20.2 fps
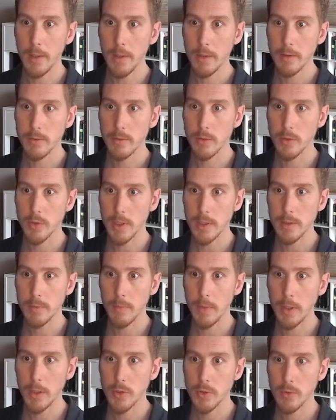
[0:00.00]
So just
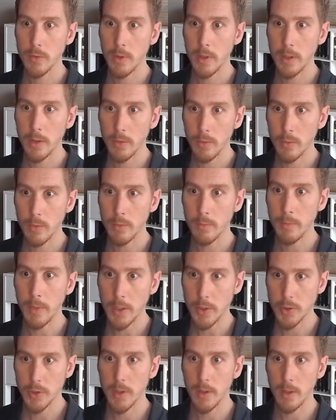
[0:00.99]
make sure you
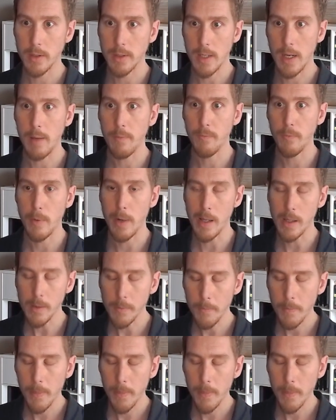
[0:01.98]
manage the time well.